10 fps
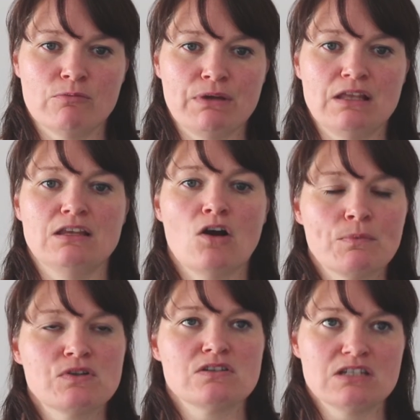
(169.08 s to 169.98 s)
will be the
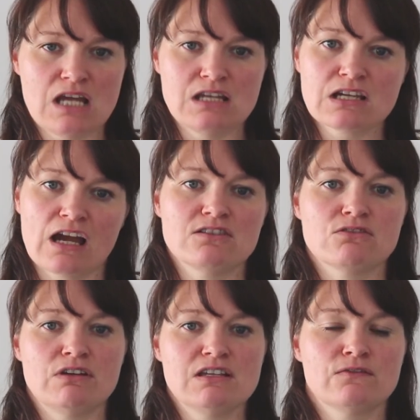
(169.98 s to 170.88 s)
option to change
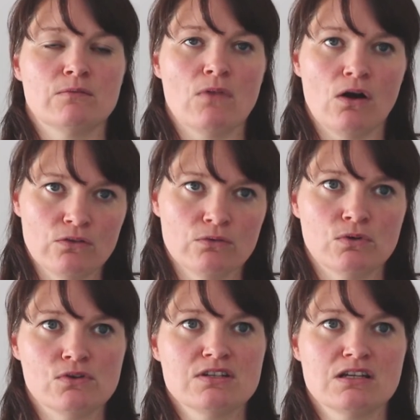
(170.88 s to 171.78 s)
categories from on the
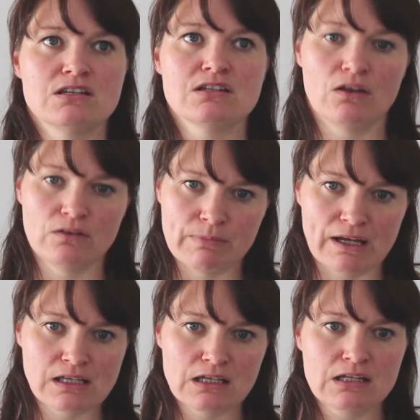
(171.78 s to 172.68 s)
water to on the
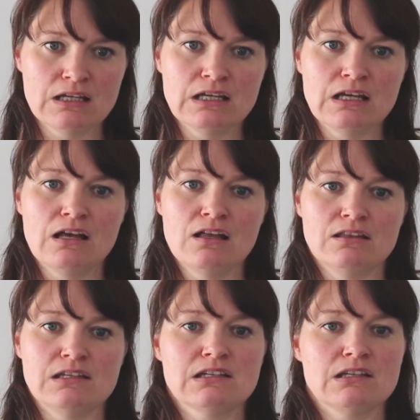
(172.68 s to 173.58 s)
bank.
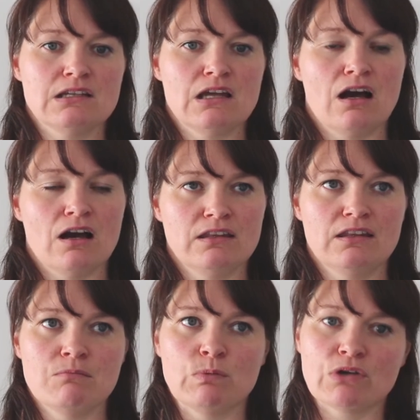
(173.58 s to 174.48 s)
This can either
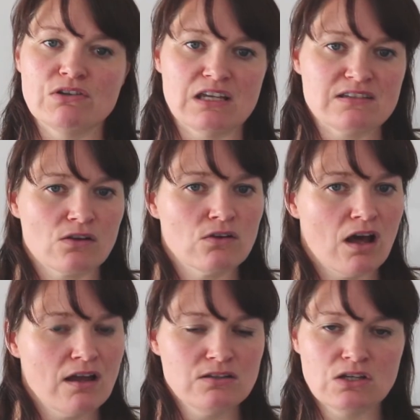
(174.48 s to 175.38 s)
then be processed
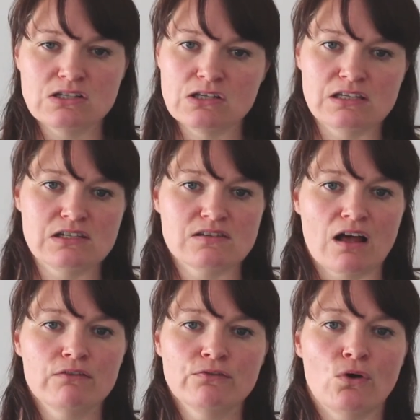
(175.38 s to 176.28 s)
online, you can do this
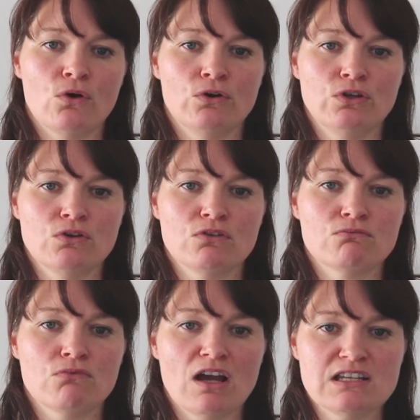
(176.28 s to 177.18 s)
yourself, or you
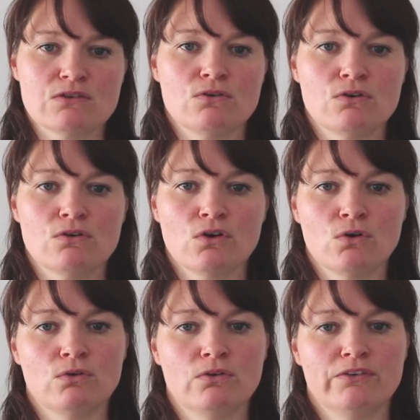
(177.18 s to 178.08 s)
can write or
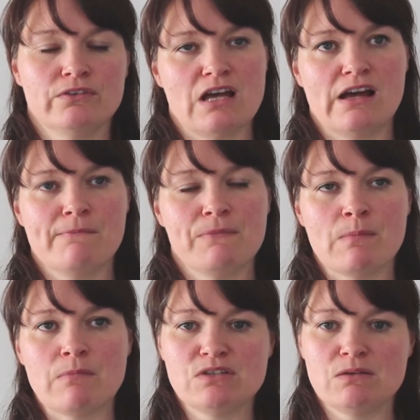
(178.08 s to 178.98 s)
call the
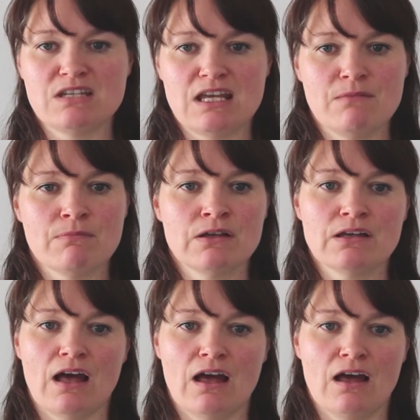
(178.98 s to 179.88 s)
membership team
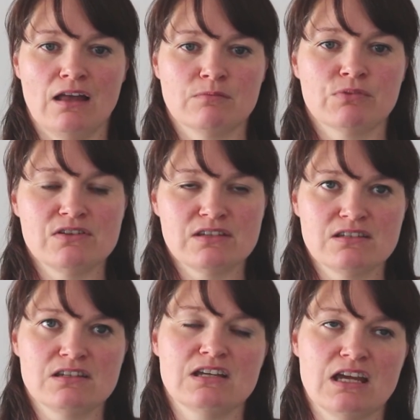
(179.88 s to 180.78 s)
and the
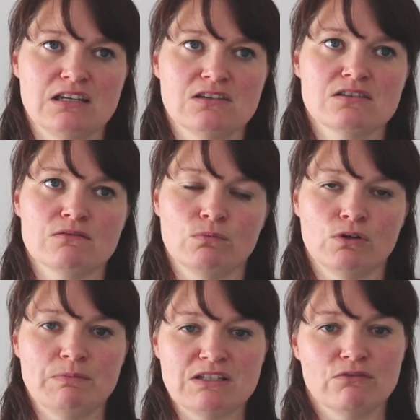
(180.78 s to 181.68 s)
process to change
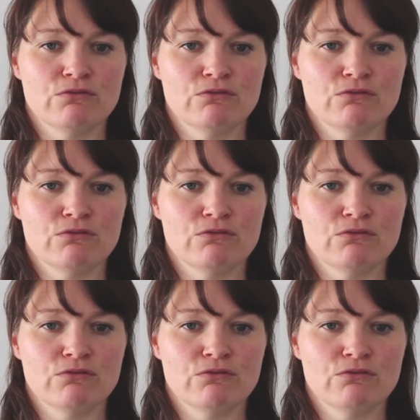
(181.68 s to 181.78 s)
will be done